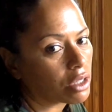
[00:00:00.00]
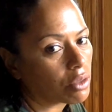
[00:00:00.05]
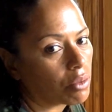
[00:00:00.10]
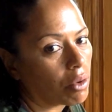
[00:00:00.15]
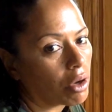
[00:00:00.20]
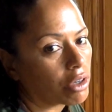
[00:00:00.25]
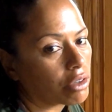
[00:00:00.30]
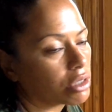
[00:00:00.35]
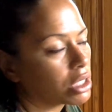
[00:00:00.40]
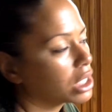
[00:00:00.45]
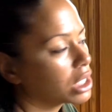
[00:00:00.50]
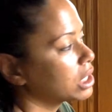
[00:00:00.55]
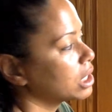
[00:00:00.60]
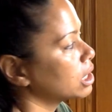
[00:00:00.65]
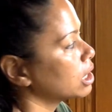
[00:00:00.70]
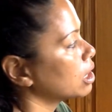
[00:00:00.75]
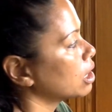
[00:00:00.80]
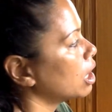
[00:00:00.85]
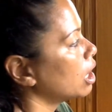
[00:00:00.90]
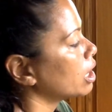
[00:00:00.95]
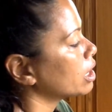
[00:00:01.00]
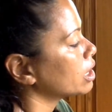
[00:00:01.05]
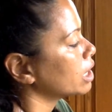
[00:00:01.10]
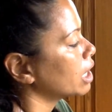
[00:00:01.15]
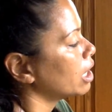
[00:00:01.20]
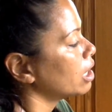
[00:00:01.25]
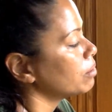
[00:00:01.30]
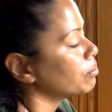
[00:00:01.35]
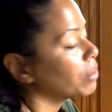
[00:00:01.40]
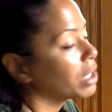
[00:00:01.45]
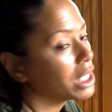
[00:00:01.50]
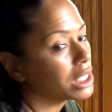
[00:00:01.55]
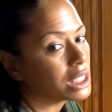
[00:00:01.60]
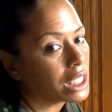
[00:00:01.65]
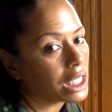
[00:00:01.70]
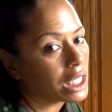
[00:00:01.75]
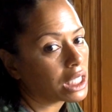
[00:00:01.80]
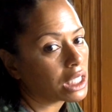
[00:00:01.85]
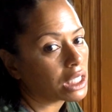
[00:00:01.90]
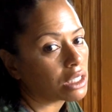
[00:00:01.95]
the water that's in the lung. That might
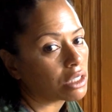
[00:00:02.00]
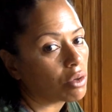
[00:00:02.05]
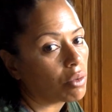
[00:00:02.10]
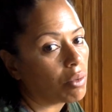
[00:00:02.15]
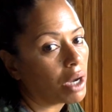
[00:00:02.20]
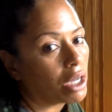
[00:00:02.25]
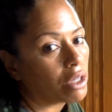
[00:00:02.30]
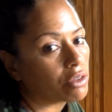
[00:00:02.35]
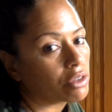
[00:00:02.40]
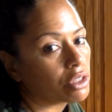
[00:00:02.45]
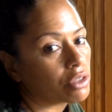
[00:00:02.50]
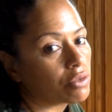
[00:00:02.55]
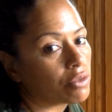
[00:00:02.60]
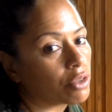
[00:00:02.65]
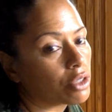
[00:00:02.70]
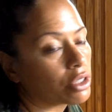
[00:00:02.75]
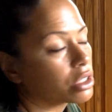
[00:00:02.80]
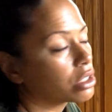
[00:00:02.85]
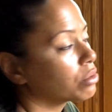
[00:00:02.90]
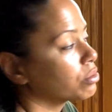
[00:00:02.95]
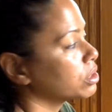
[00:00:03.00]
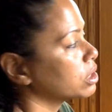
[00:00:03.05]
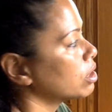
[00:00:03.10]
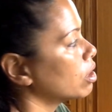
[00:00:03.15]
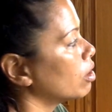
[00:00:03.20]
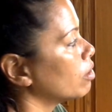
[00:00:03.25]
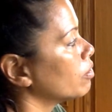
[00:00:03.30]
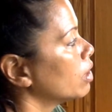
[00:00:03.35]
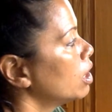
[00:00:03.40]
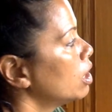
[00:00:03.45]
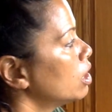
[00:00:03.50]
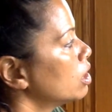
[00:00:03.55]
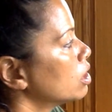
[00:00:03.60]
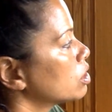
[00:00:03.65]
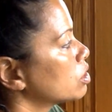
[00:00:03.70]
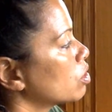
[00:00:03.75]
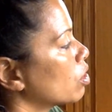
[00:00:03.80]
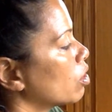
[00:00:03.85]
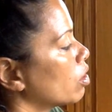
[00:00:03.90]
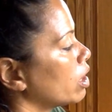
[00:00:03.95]
take a little while for it to resolve.
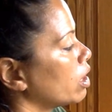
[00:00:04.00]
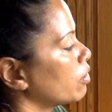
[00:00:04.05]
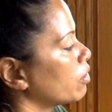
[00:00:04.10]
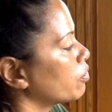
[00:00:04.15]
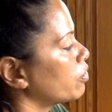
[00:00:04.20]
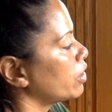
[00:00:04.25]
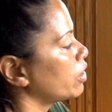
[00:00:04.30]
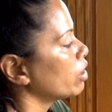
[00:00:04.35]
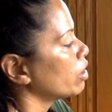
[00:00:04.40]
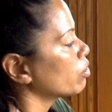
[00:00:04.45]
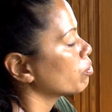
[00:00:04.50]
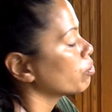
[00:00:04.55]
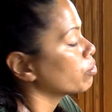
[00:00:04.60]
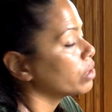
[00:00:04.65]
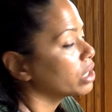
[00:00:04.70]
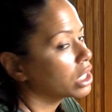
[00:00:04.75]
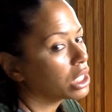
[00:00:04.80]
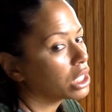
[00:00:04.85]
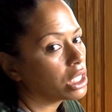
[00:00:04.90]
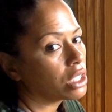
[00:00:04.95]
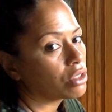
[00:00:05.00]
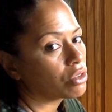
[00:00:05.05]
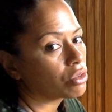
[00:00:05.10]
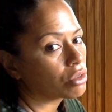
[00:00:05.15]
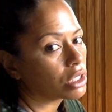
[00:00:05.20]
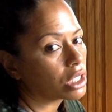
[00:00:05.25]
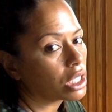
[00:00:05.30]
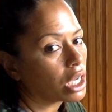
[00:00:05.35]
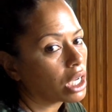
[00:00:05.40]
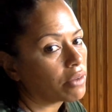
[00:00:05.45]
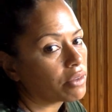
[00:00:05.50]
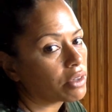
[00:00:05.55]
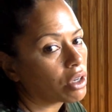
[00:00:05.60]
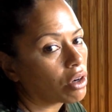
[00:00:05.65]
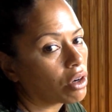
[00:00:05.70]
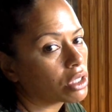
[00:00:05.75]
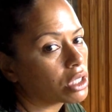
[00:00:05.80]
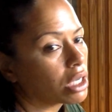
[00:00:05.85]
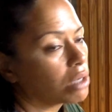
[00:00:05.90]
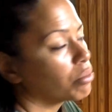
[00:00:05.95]
So if they're really, truly having a
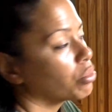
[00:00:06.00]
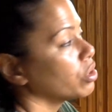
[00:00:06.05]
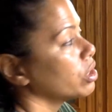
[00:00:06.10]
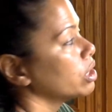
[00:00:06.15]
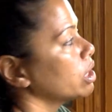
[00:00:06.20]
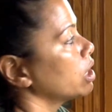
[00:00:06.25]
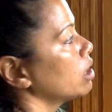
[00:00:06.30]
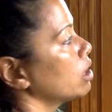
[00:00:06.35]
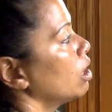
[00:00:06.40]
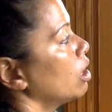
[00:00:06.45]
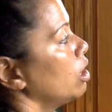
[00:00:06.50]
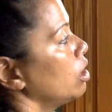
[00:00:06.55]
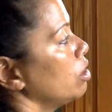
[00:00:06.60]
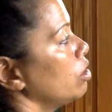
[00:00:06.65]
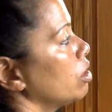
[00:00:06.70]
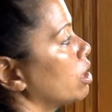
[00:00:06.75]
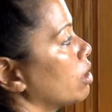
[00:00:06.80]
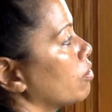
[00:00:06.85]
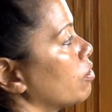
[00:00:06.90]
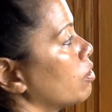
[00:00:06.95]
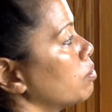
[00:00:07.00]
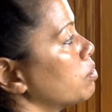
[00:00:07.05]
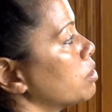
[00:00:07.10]
hard time breathing, you give them